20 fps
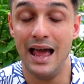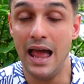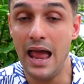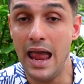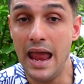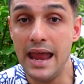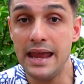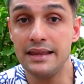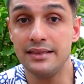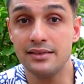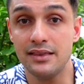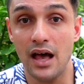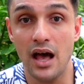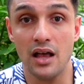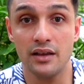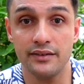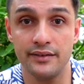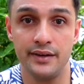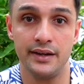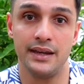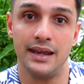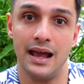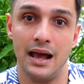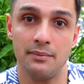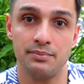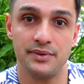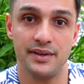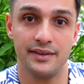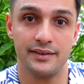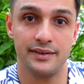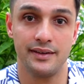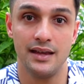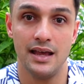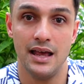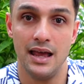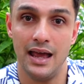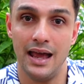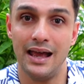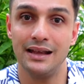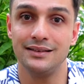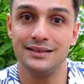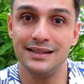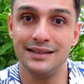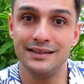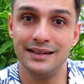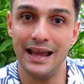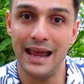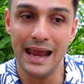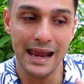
8,000 captains. And these